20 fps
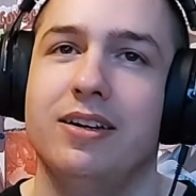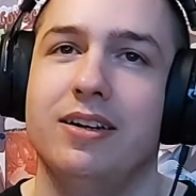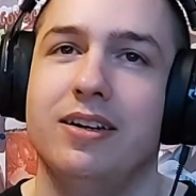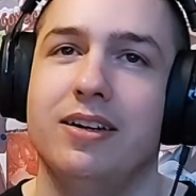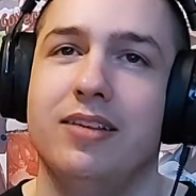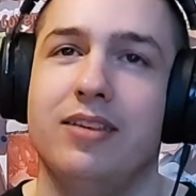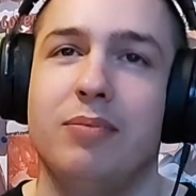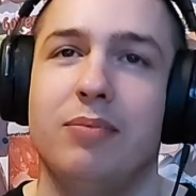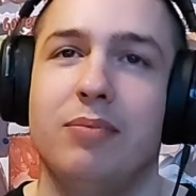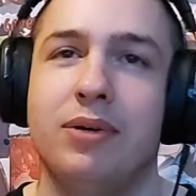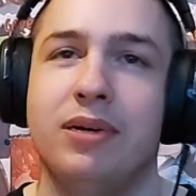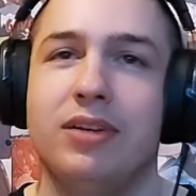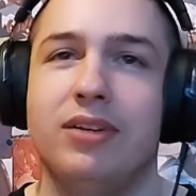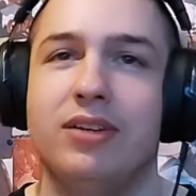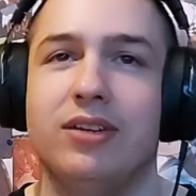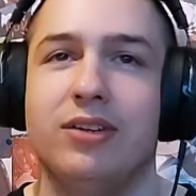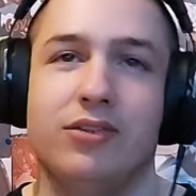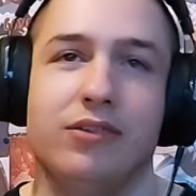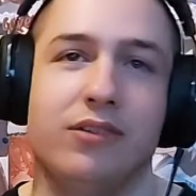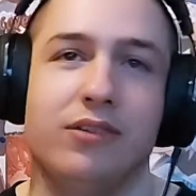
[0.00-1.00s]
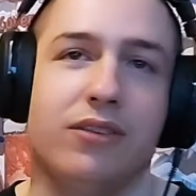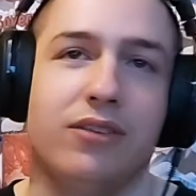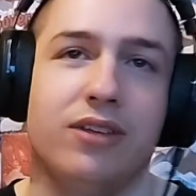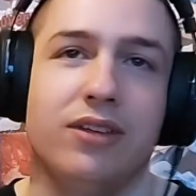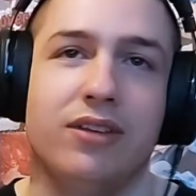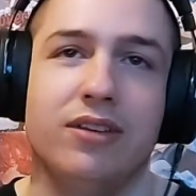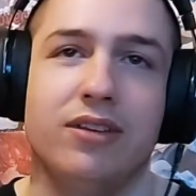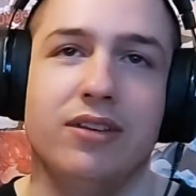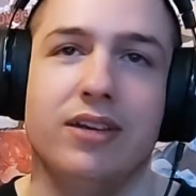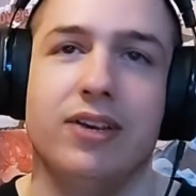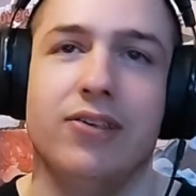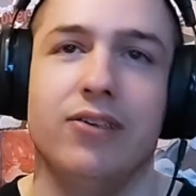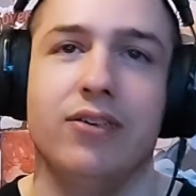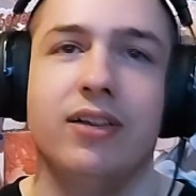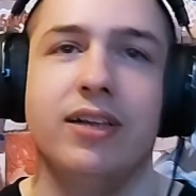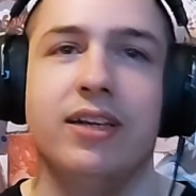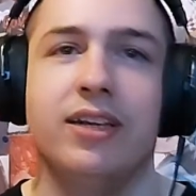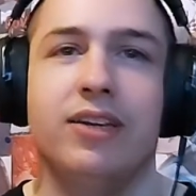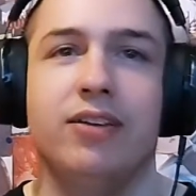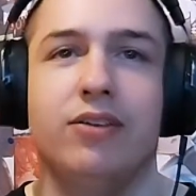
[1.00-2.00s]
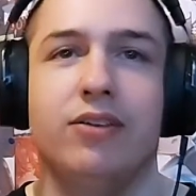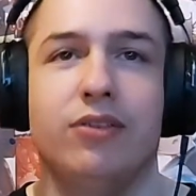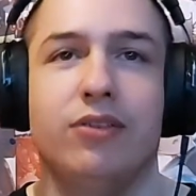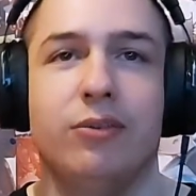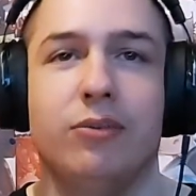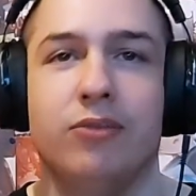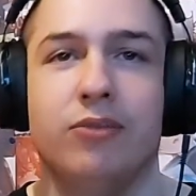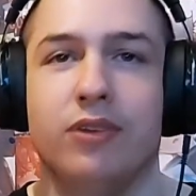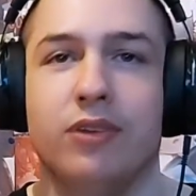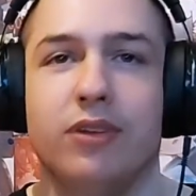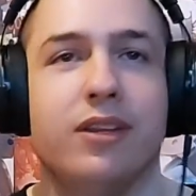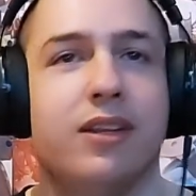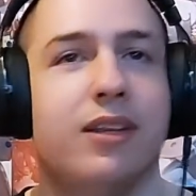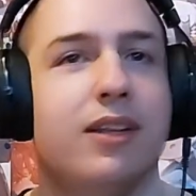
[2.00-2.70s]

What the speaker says: Let's say painting the sunset. I don't like any of those options.